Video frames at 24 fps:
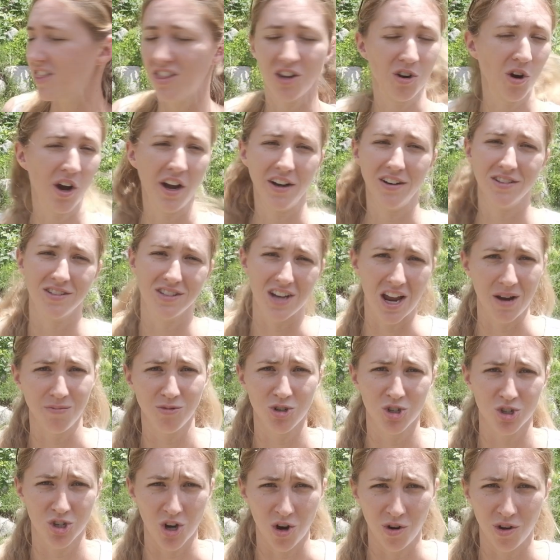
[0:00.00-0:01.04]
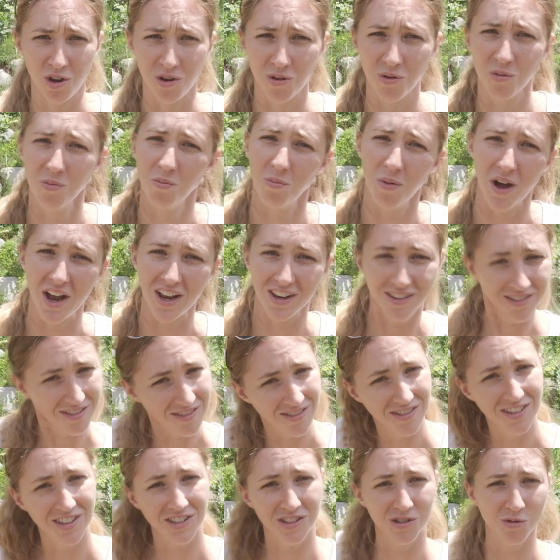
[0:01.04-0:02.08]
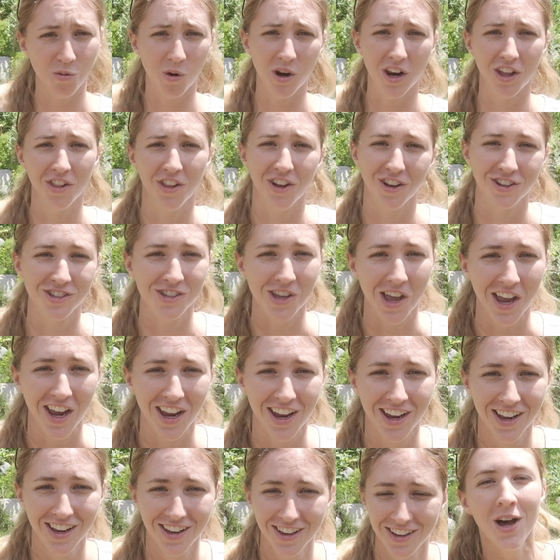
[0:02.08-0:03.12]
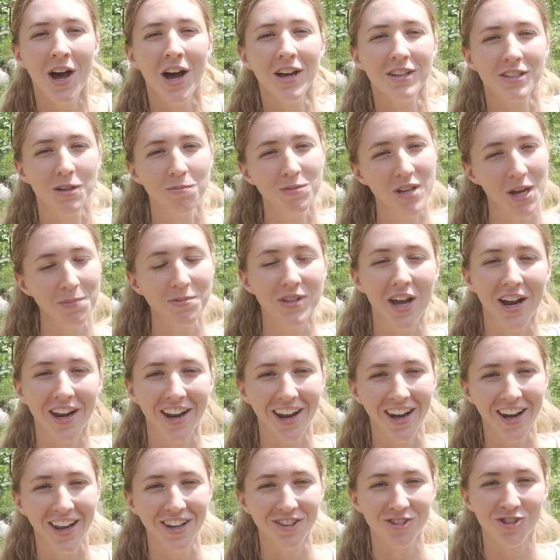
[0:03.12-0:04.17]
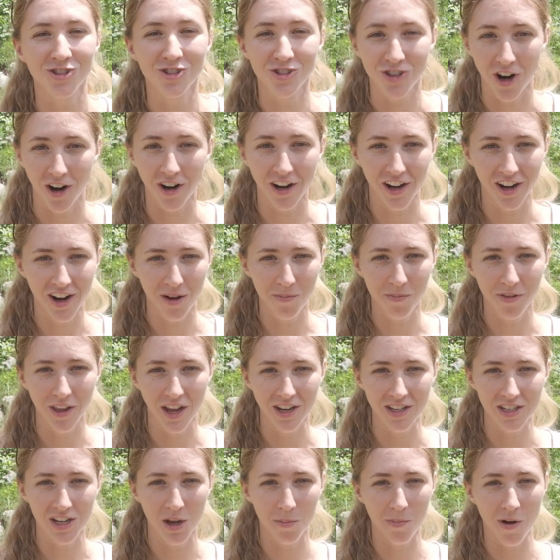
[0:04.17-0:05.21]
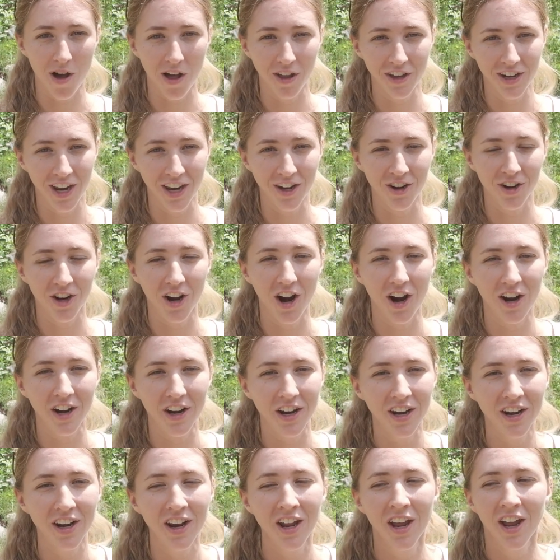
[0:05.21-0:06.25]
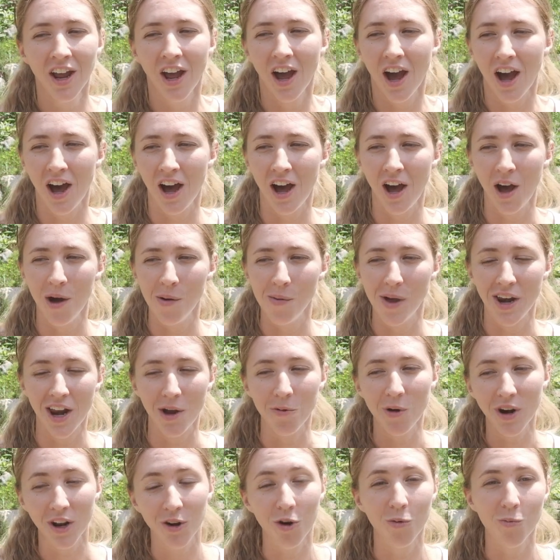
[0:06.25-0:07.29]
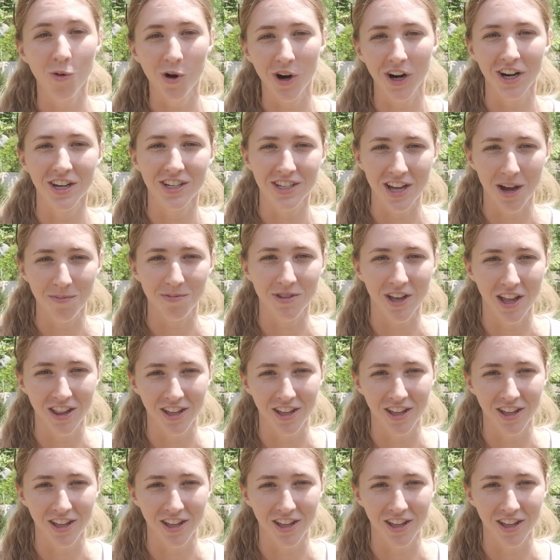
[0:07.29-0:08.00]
the greatest time to show you, but this is what it looks like. Some tips on getting started on planting a pollinator garden. And I want to go more in depth on